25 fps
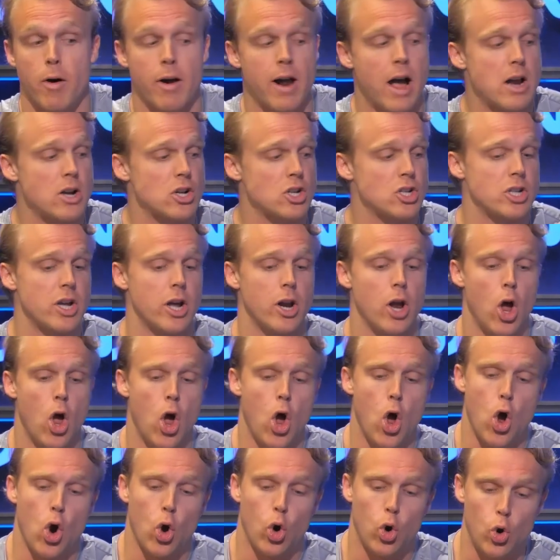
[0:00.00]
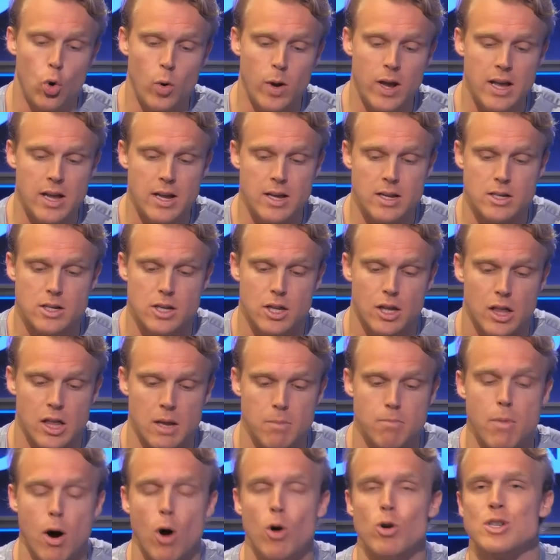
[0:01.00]
And I just said, who is the
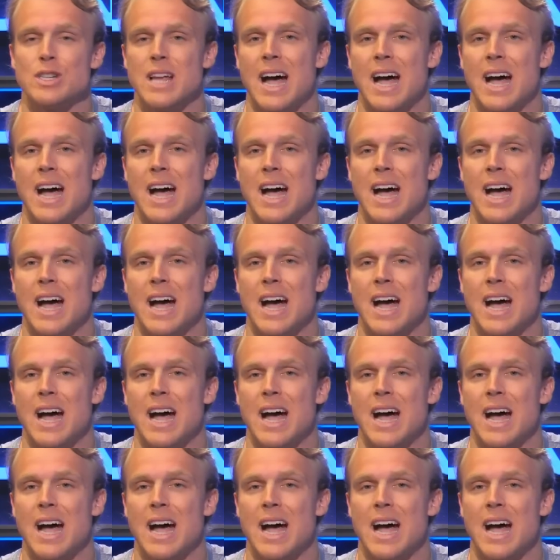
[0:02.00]
most